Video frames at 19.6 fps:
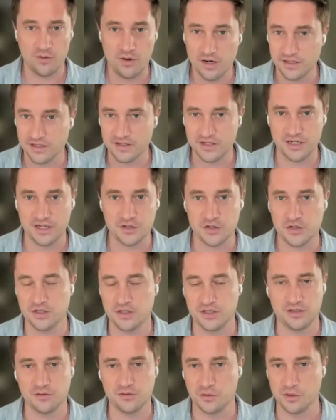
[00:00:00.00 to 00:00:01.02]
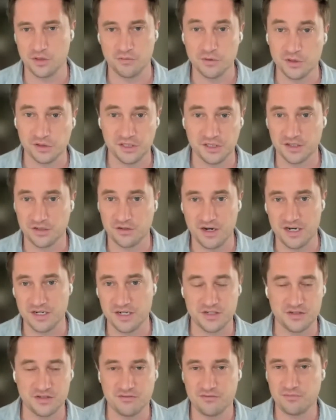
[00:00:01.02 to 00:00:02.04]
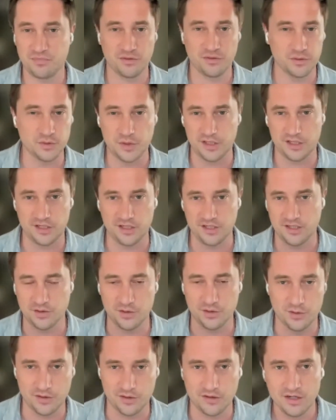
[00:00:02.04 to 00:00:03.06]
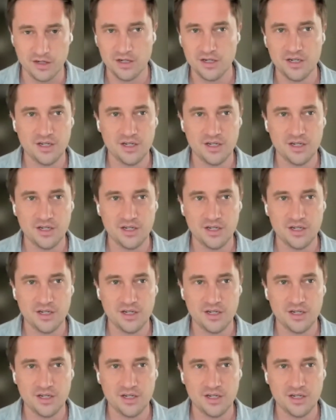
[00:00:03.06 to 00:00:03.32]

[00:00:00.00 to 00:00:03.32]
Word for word: quantization or really aggressive pruning or